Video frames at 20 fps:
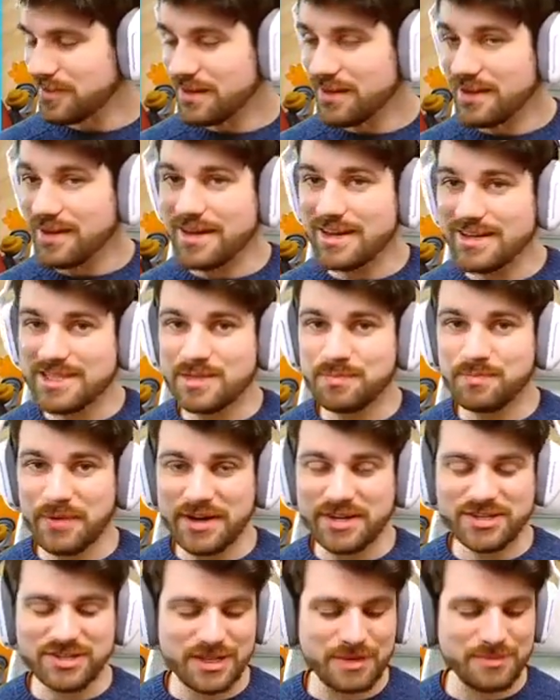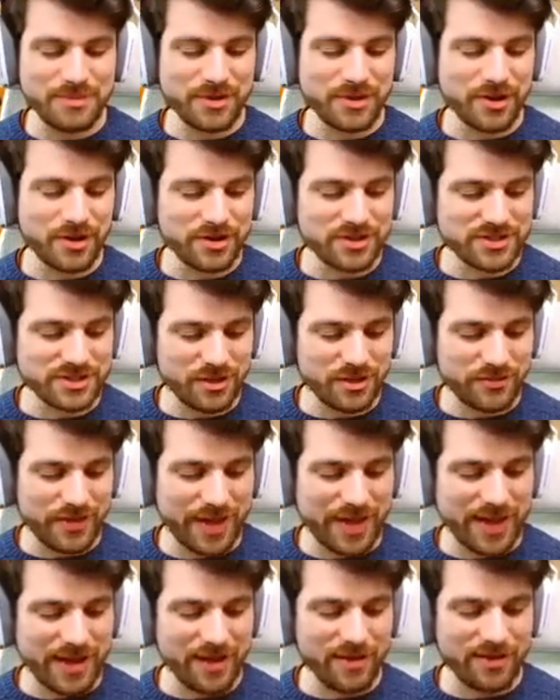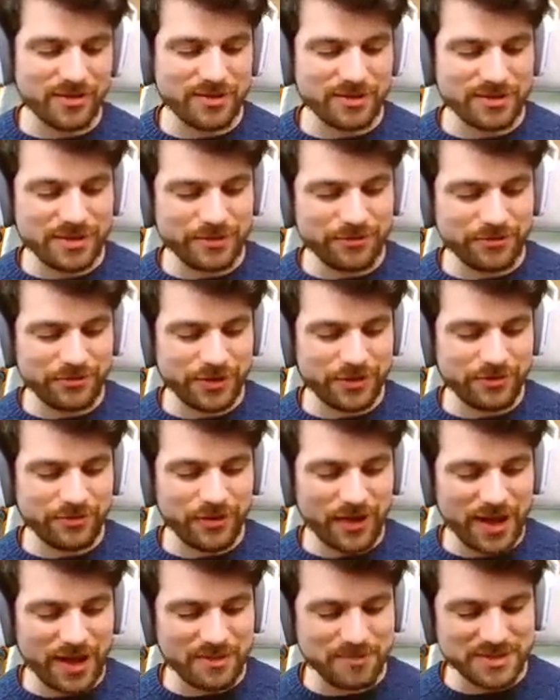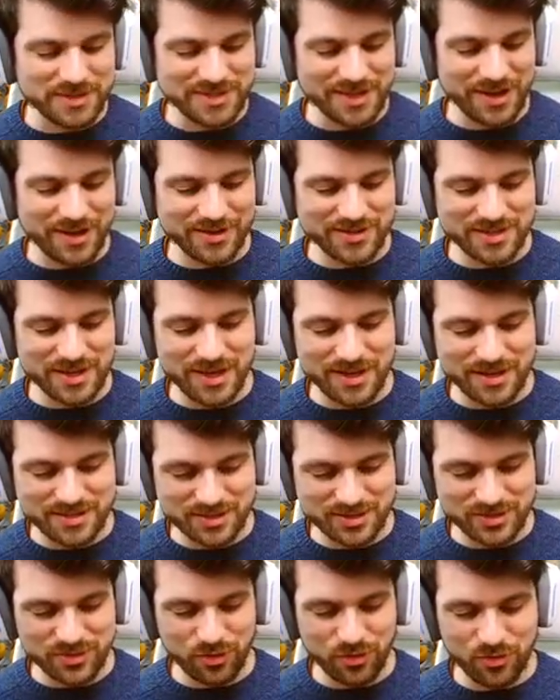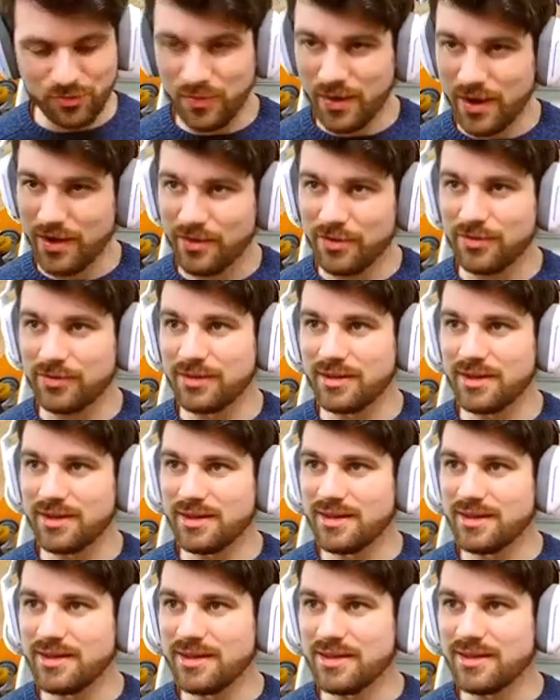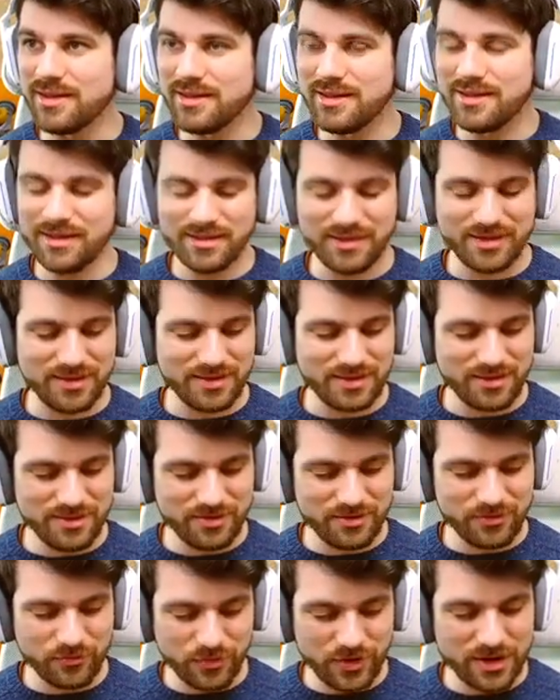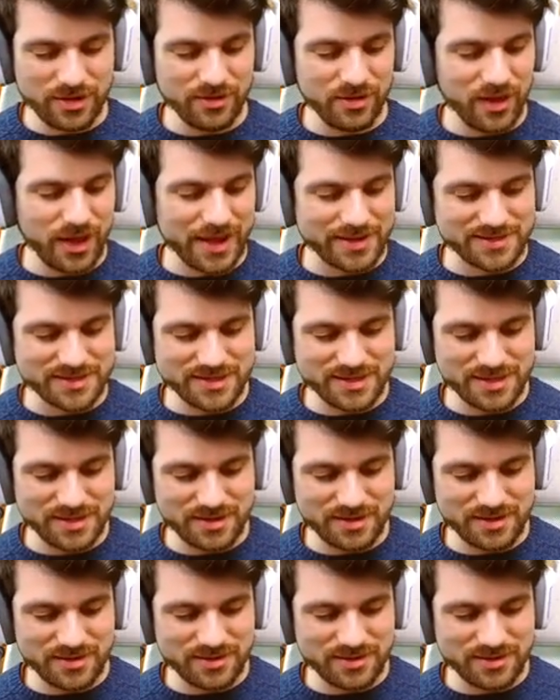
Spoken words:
Especially because of how the flick fire missiles are so well realized here.